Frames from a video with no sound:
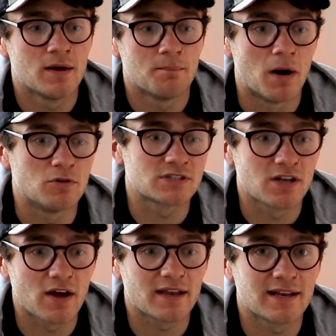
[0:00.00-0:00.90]
Most
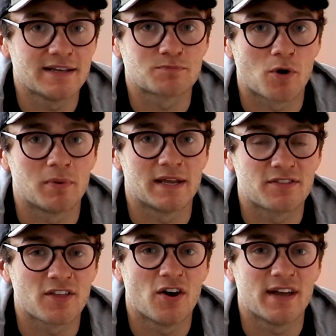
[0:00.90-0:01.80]
likely is probably
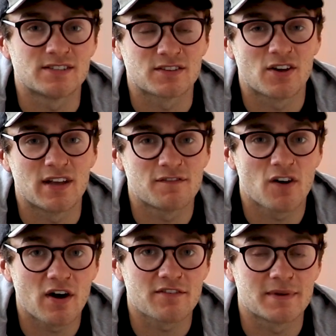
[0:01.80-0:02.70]
30 to
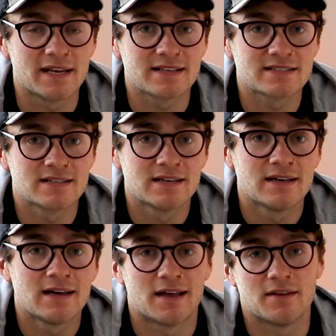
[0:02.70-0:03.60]
35 minutes,
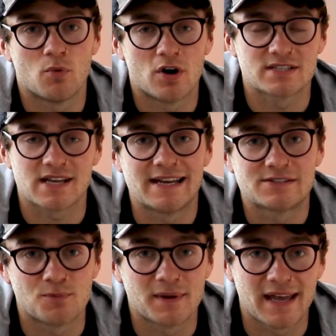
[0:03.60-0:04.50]
and then worst
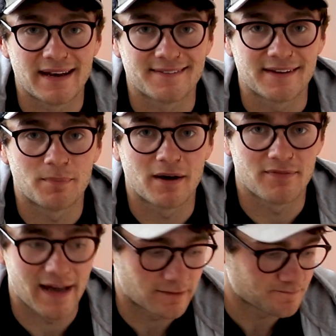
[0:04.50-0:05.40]
case will be anything above
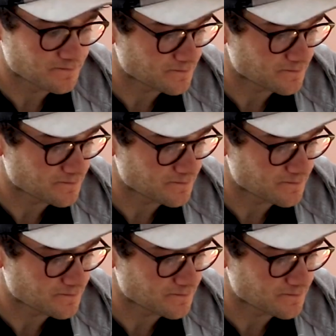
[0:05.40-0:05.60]
that.